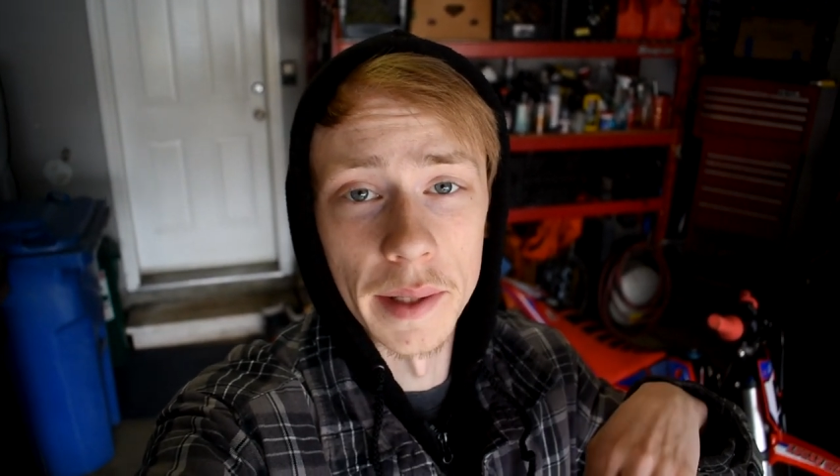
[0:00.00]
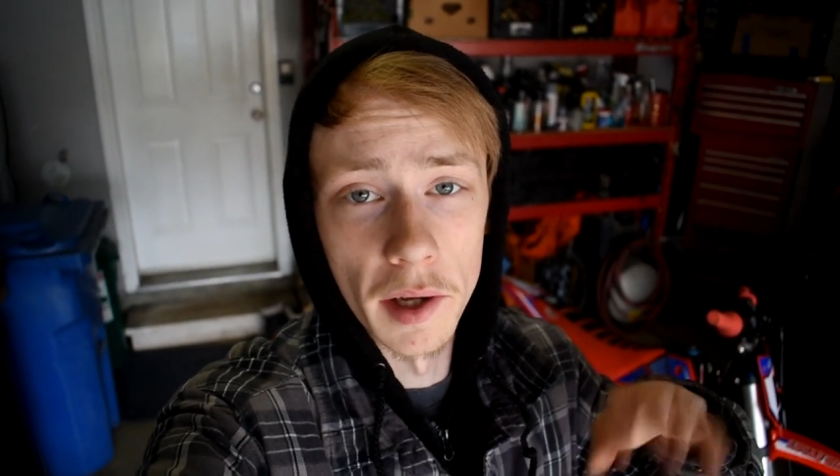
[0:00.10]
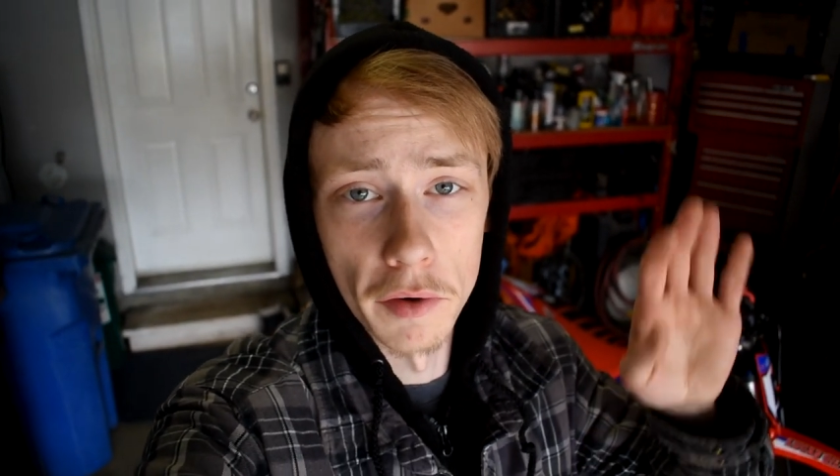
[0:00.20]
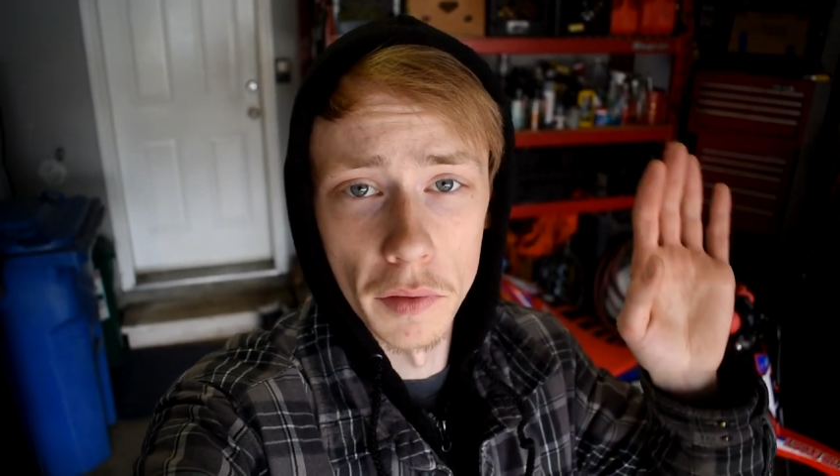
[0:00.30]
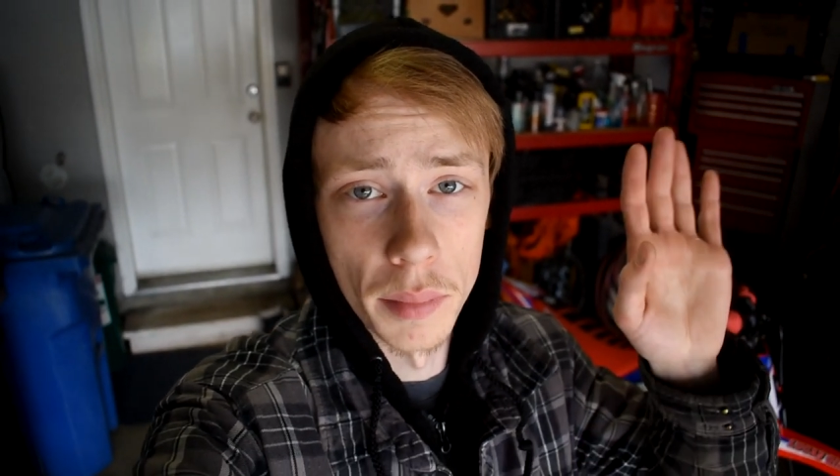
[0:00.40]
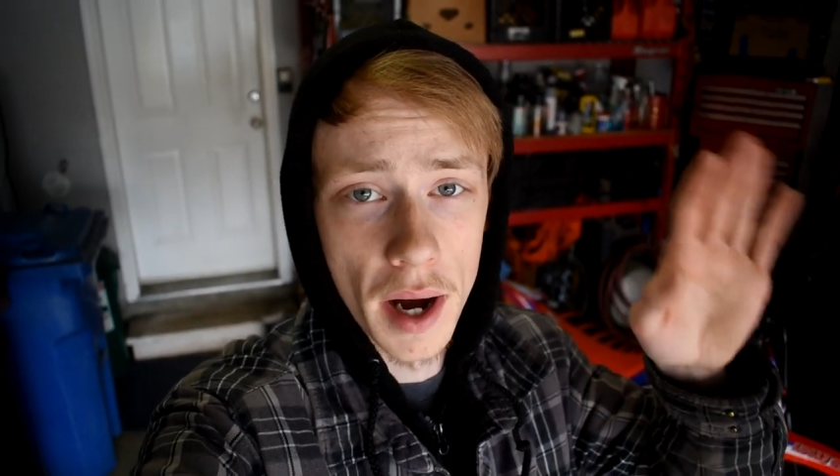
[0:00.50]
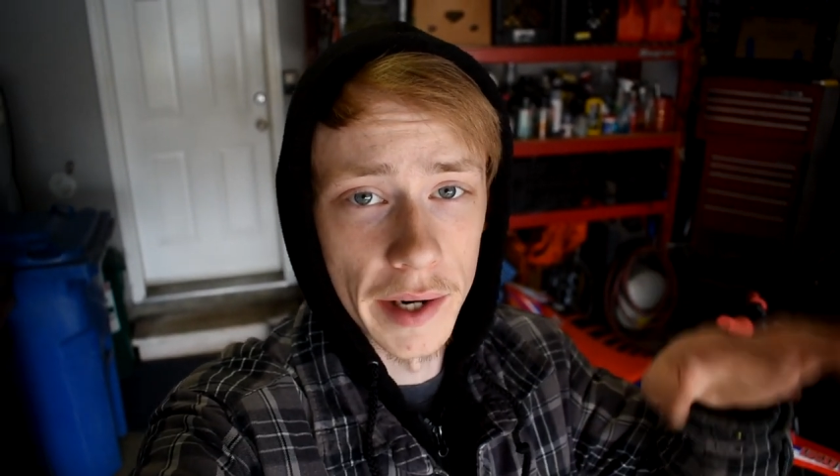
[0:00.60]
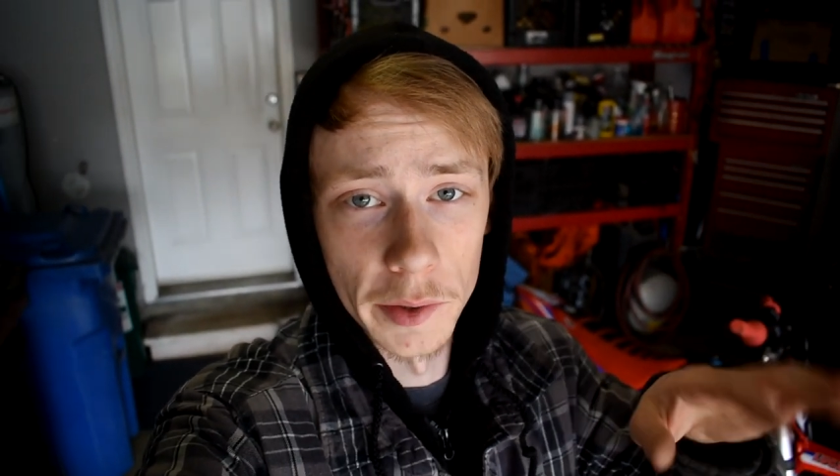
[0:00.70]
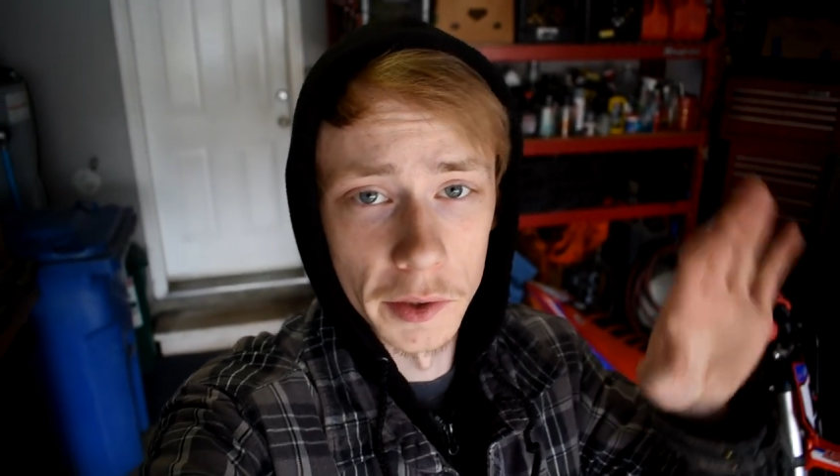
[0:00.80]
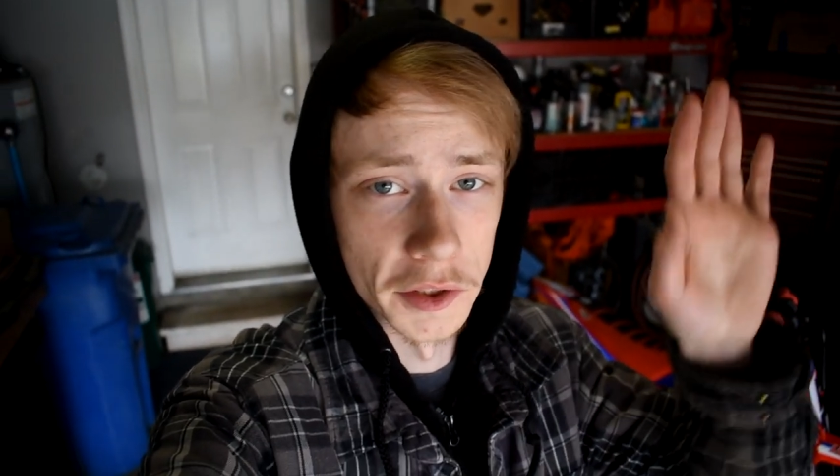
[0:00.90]
and get over
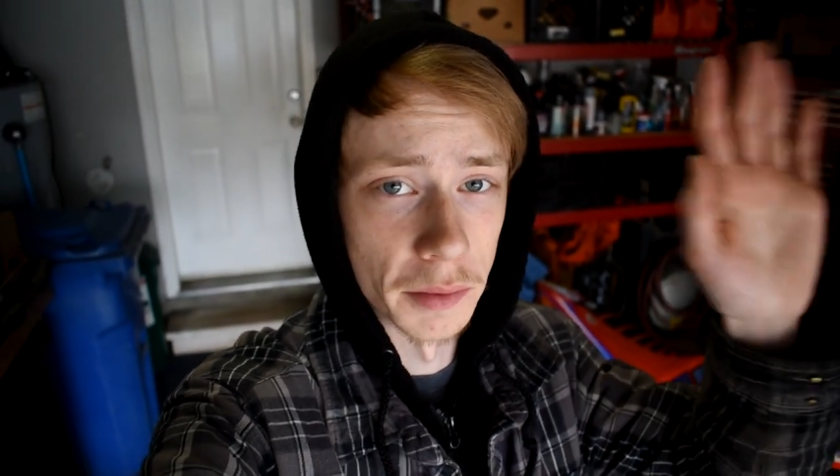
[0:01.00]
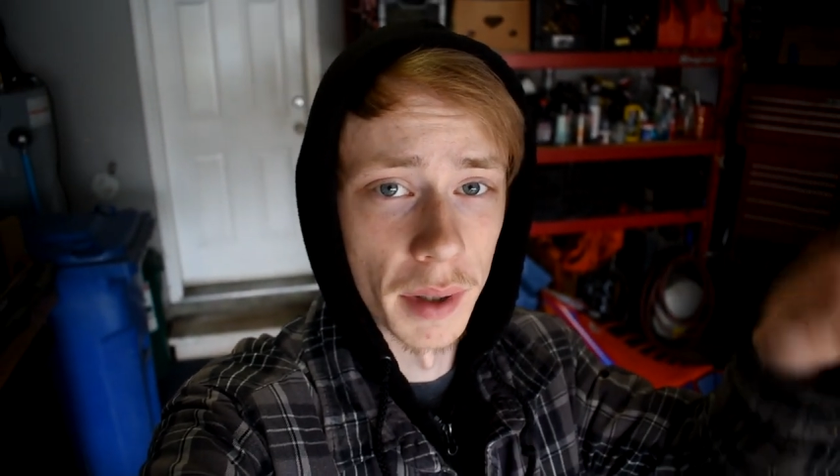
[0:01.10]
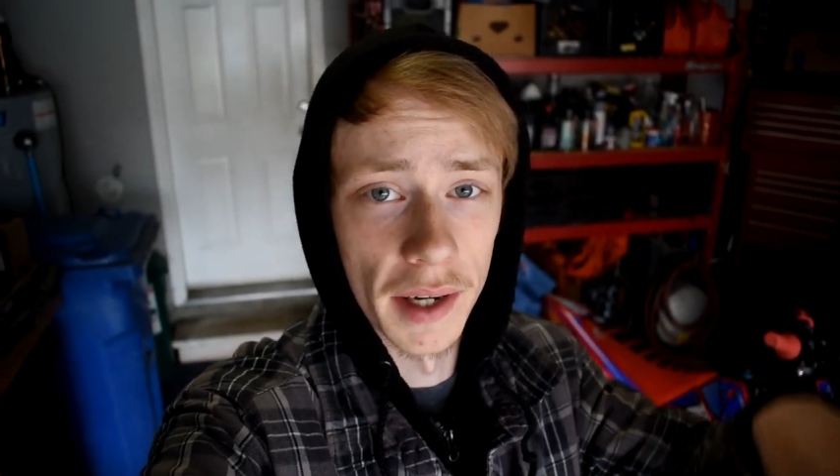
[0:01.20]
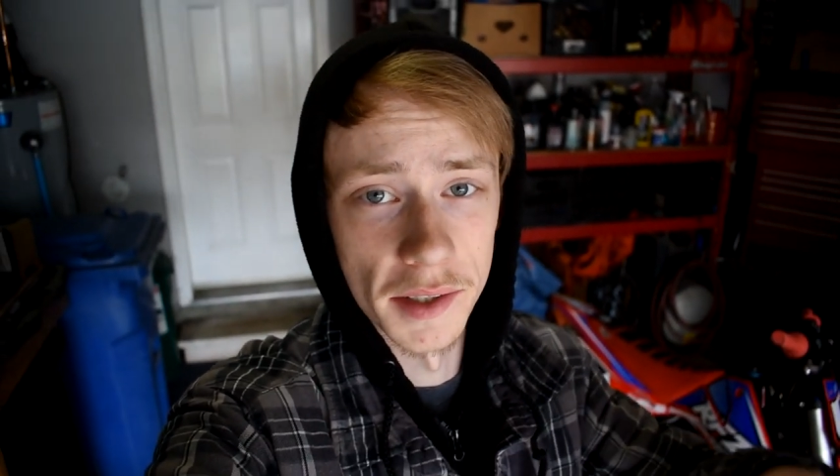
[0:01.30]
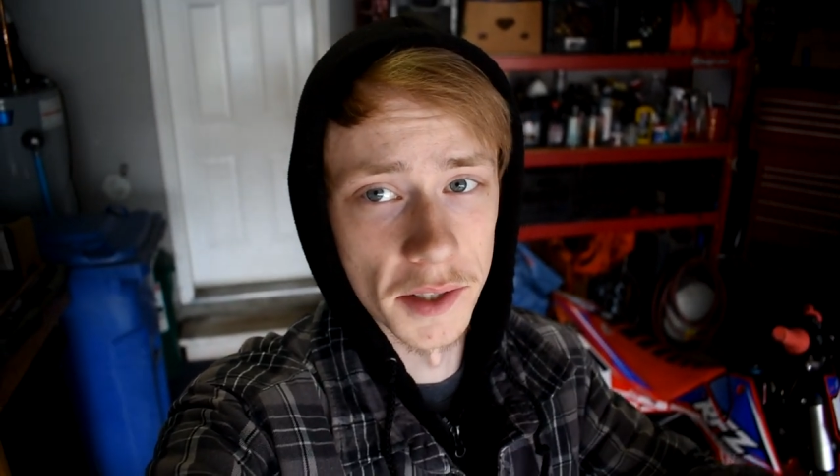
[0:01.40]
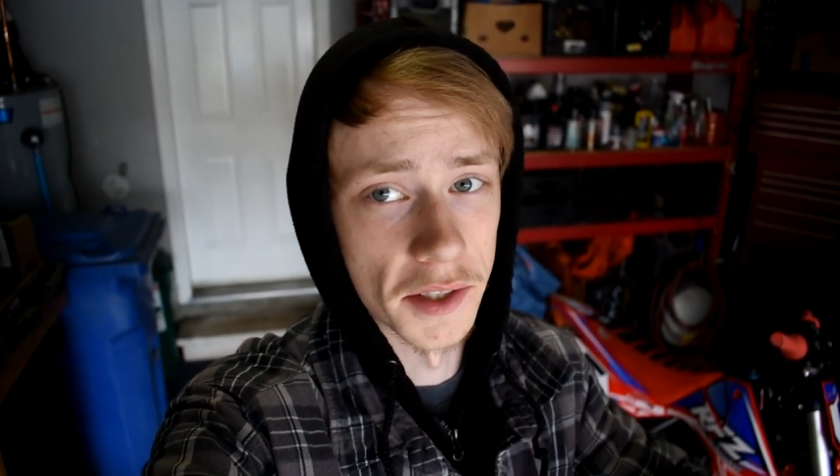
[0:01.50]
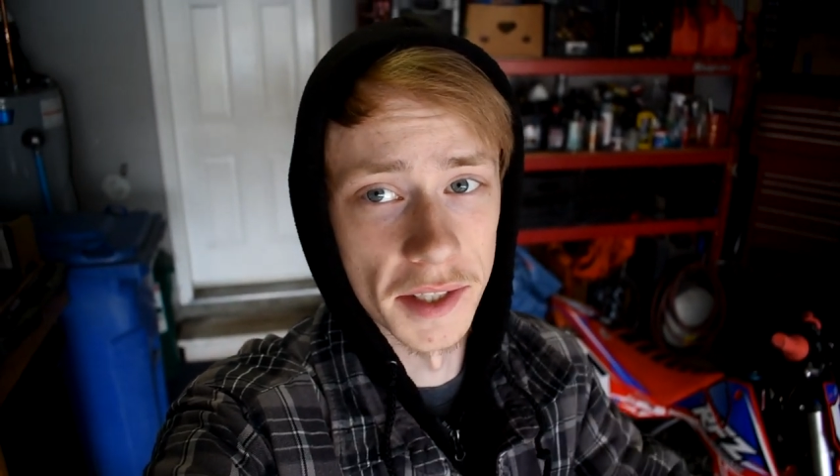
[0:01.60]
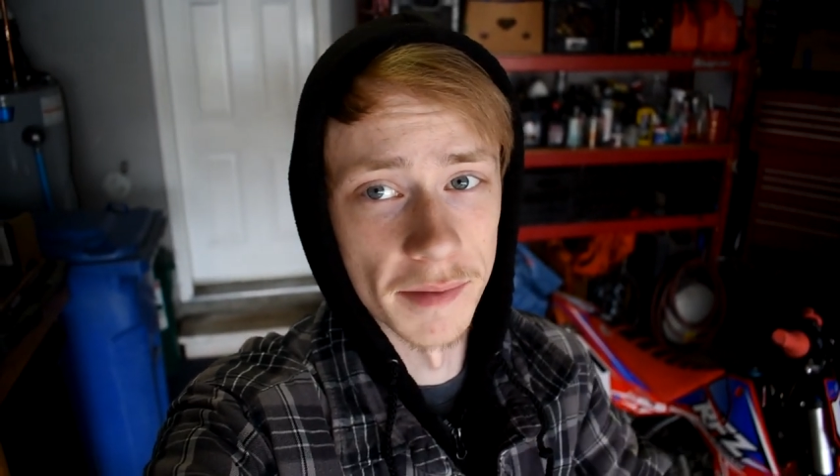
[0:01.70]
potholes or puddles,